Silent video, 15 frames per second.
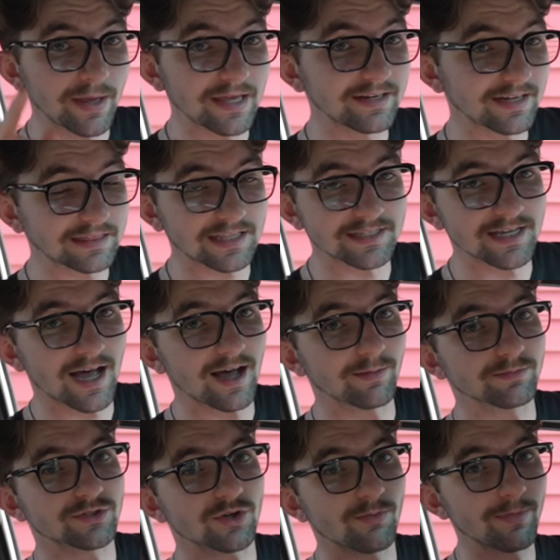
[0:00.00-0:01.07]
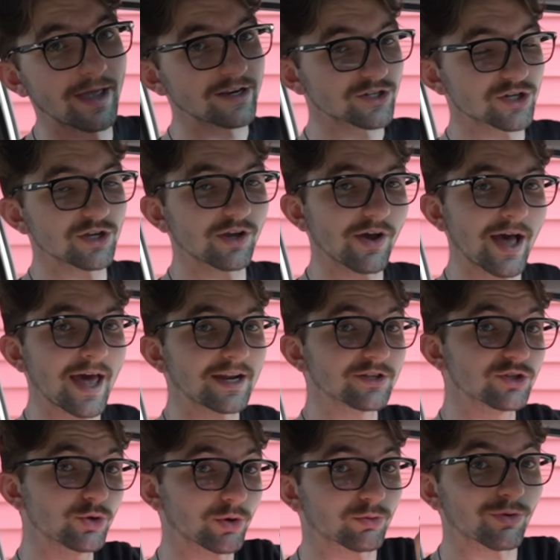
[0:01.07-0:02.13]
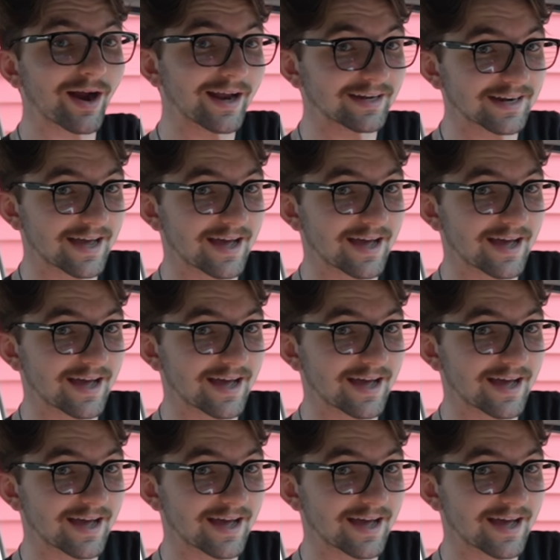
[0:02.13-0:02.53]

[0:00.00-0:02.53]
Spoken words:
pinned at the top, so make sure you go ahead and do it right